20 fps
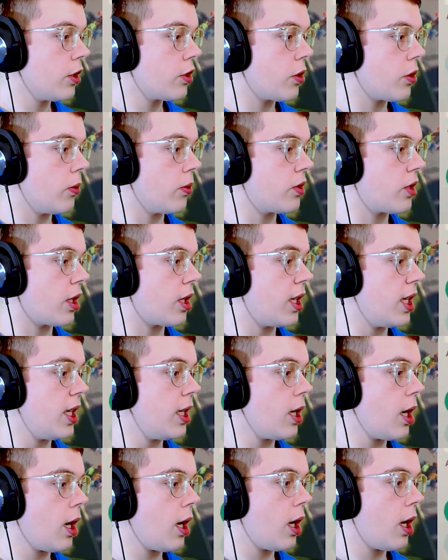So
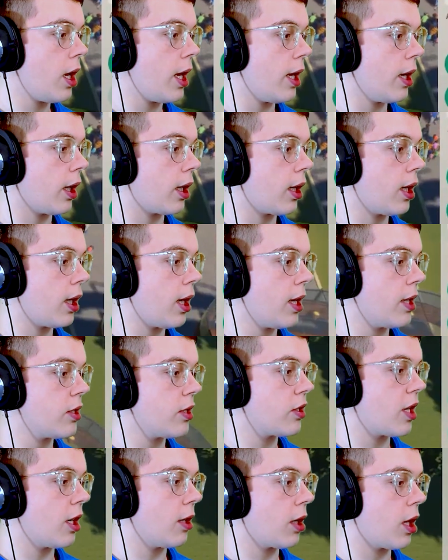Zakia and
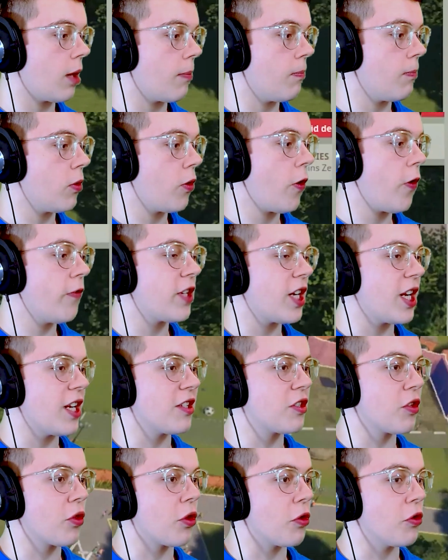Akin's gonna get moved
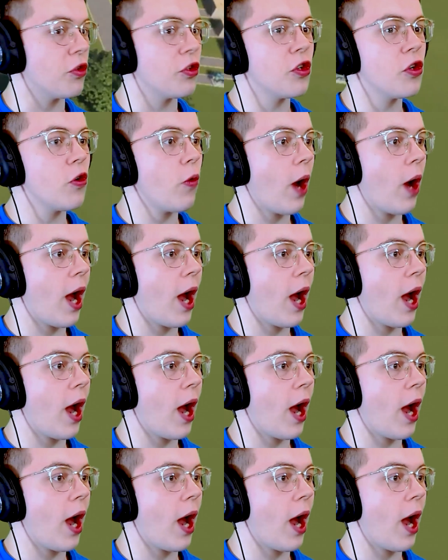into their new